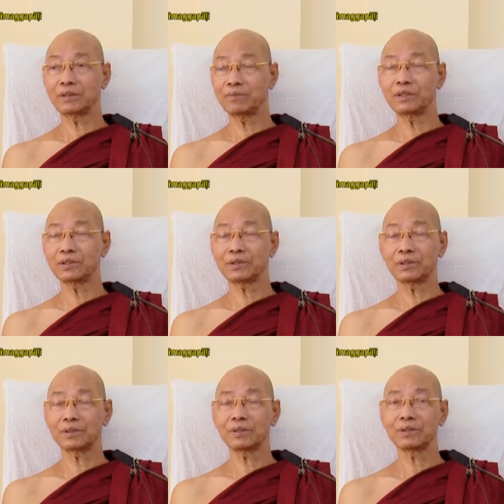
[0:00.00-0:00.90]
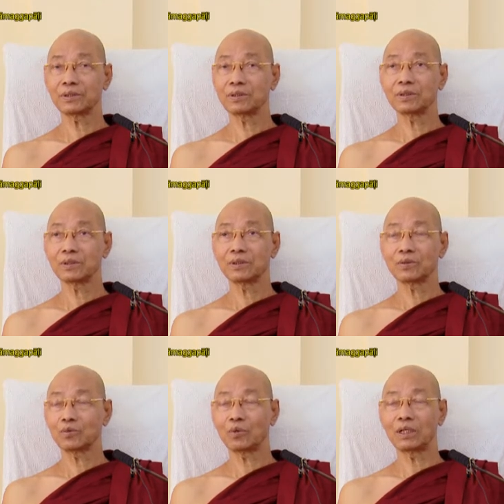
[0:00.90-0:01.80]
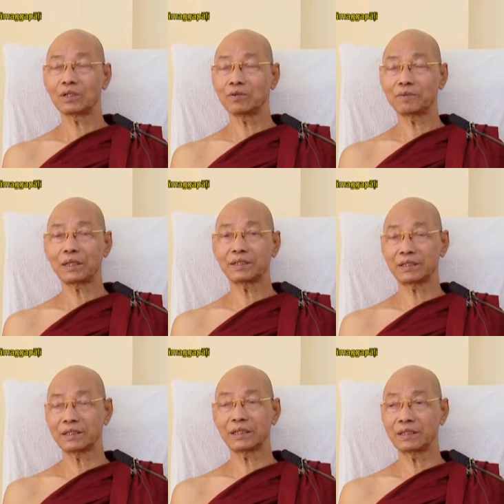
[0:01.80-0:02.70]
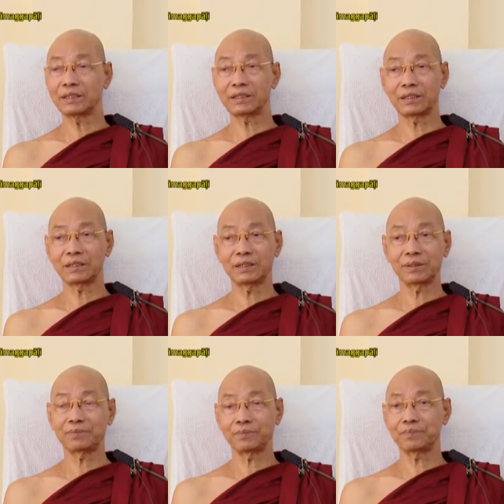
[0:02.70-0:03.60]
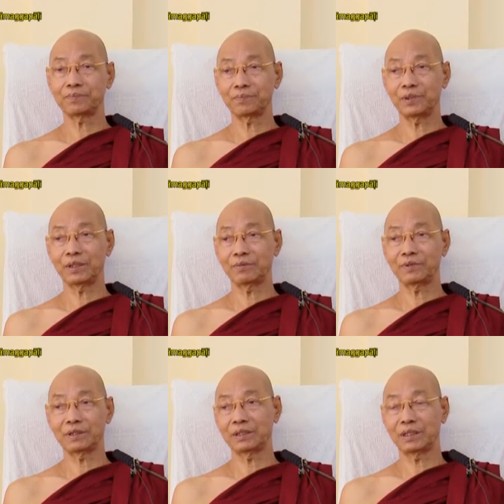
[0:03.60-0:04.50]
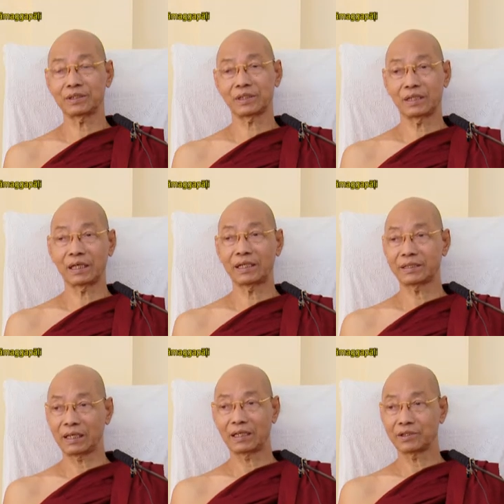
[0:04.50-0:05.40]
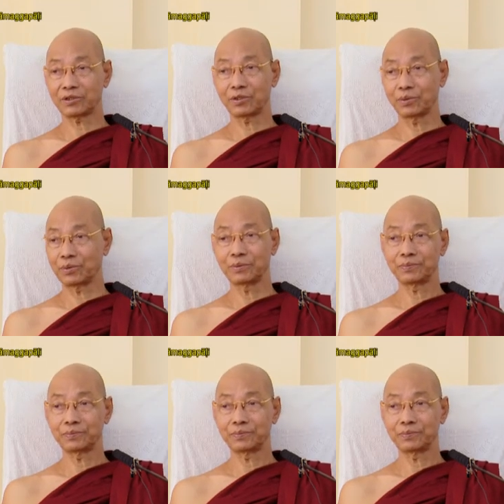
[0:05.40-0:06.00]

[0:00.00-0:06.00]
means one of five aggregate he believing as a atta, so